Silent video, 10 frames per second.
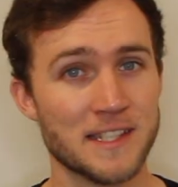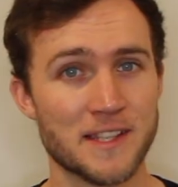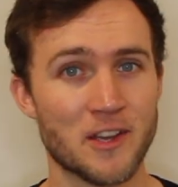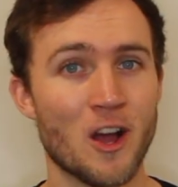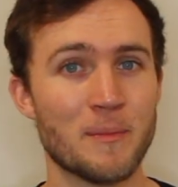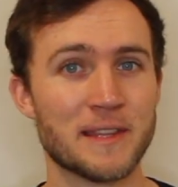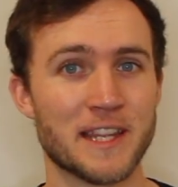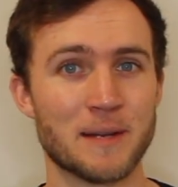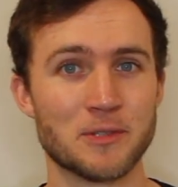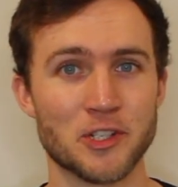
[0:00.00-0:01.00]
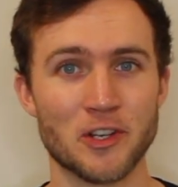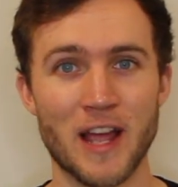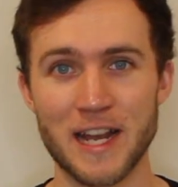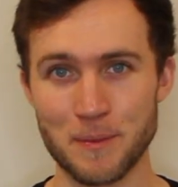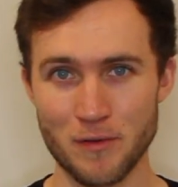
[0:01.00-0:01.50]
is the comment that I'm sure
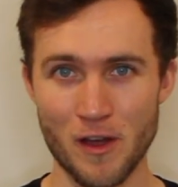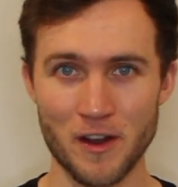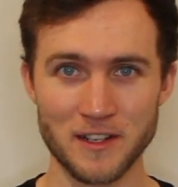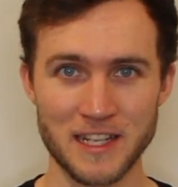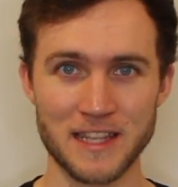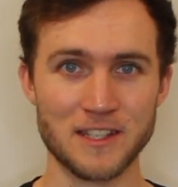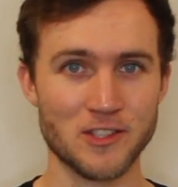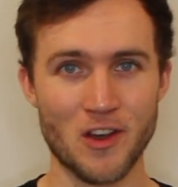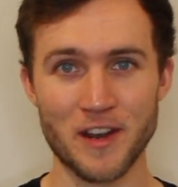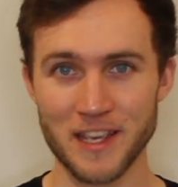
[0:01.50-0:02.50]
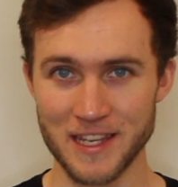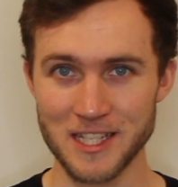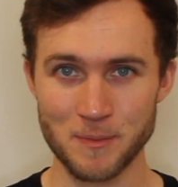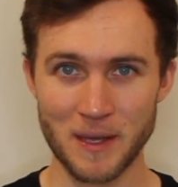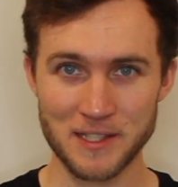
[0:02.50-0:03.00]
any product in the sauna
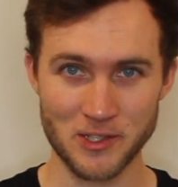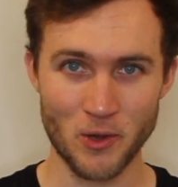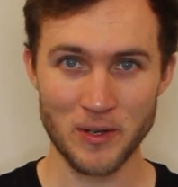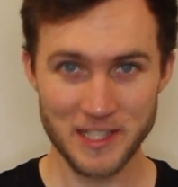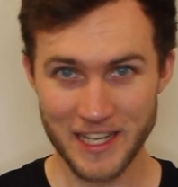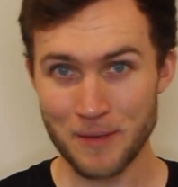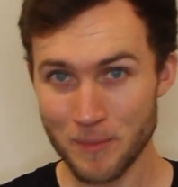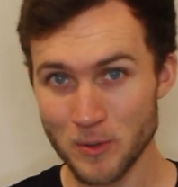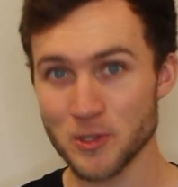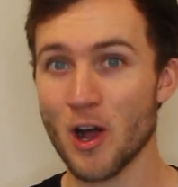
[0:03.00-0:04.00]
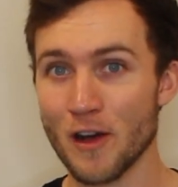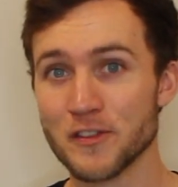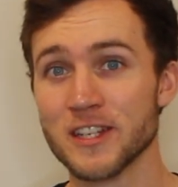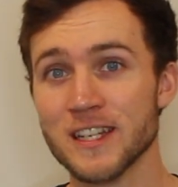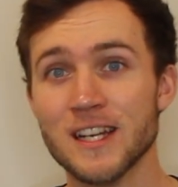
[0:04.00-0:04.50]
heat space is going to get most
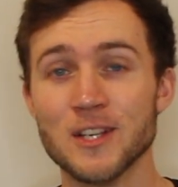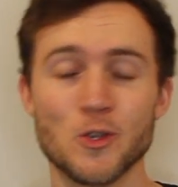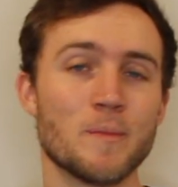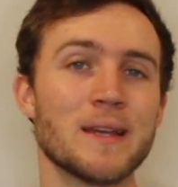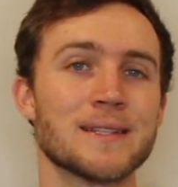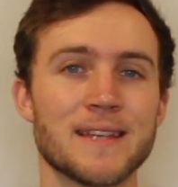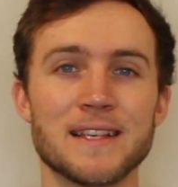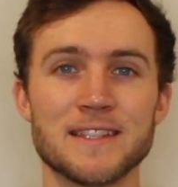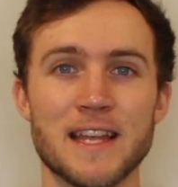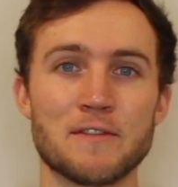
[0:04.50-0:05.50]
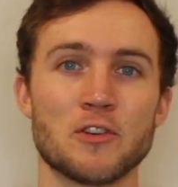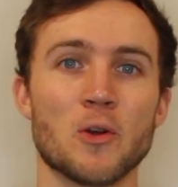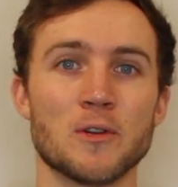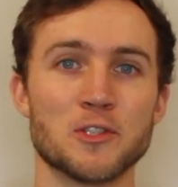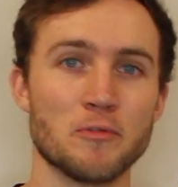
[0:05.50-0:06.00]
often, so it makes sense that if you're
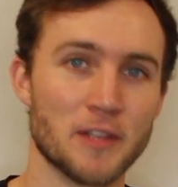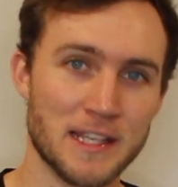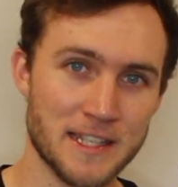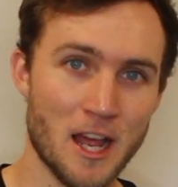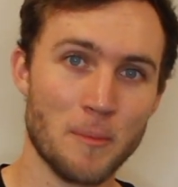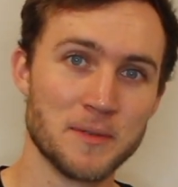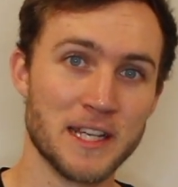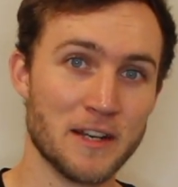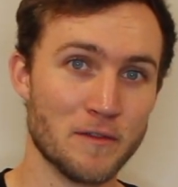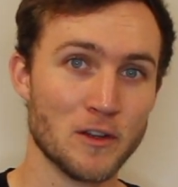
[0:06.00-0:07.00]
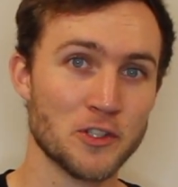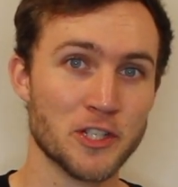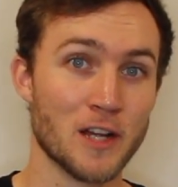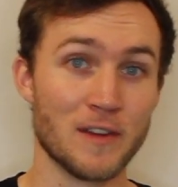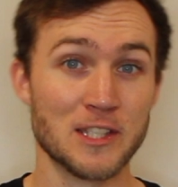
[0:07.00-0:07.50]
going to release an updated
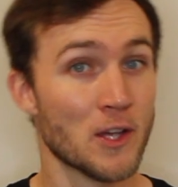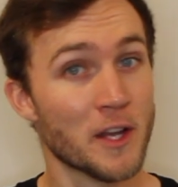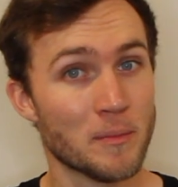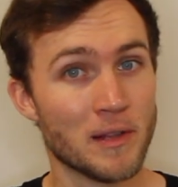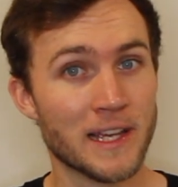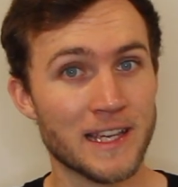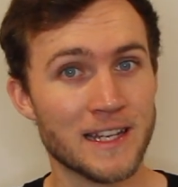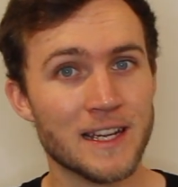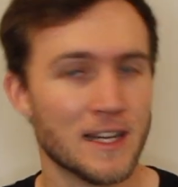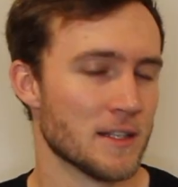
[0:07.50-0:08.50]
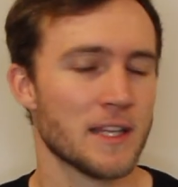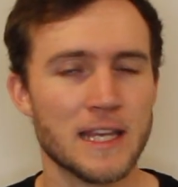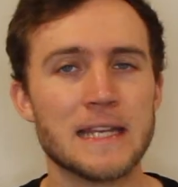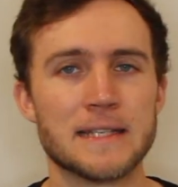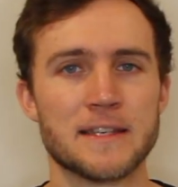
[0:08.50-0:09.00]
version of a sauna blanket,
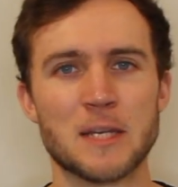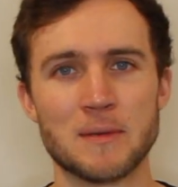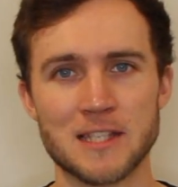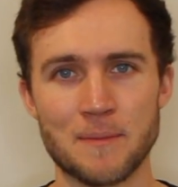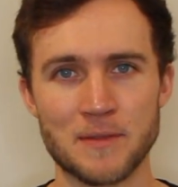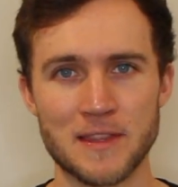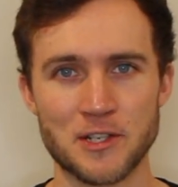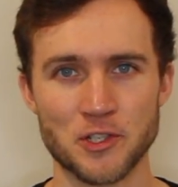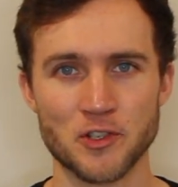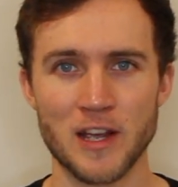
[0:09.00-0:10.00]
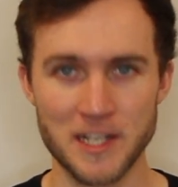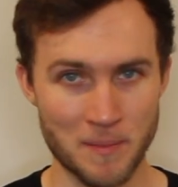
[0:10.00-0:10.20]
heat is going to be something that you're trying to